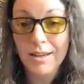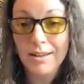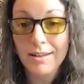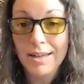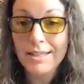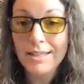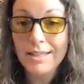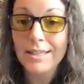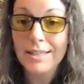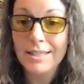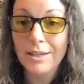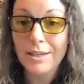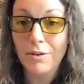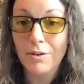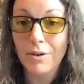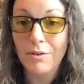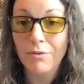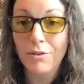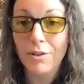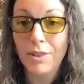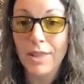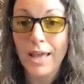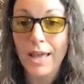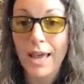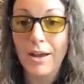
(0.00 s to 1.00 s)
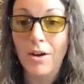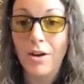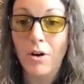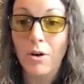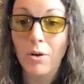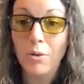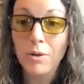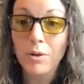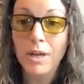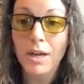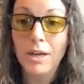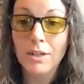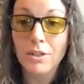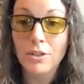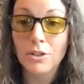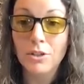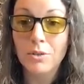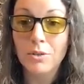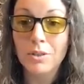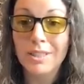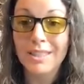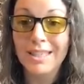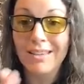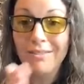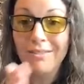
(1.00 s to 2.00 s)
necessary for that. All we got to
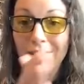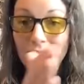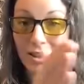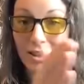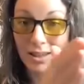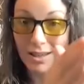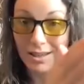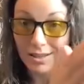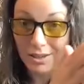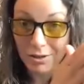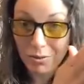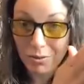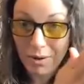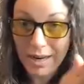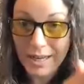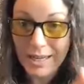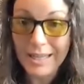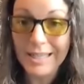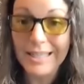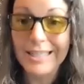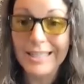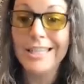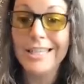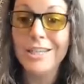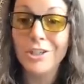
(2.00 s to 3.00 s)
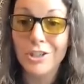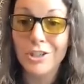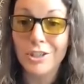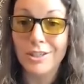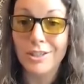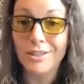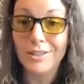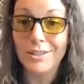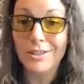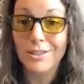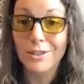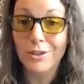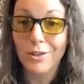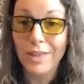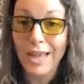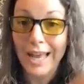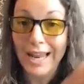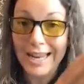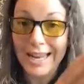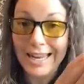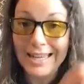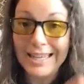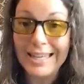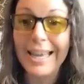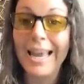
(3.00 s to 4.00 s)
do is give it the, the, right conditions so
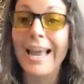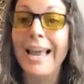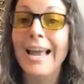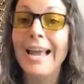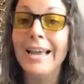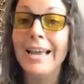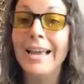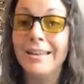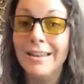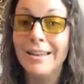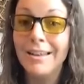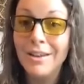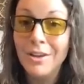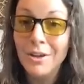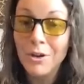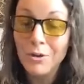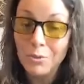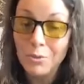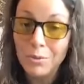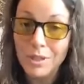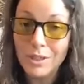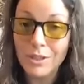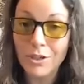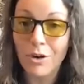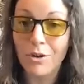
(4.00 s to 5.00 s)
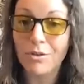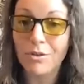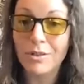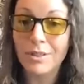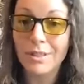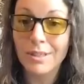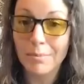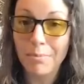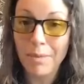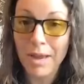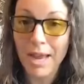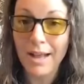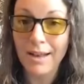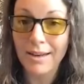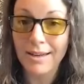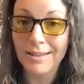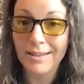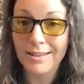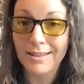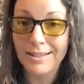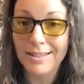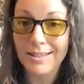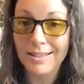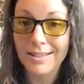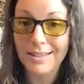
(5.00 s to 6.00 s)
that it can return to
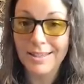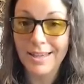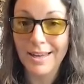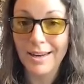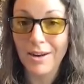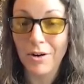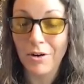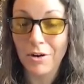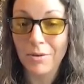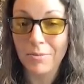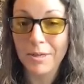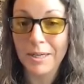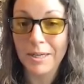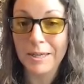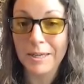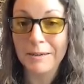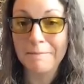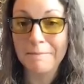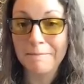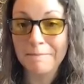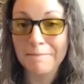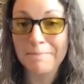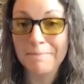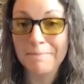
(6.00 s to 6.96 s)
balance and harmony. Right, but it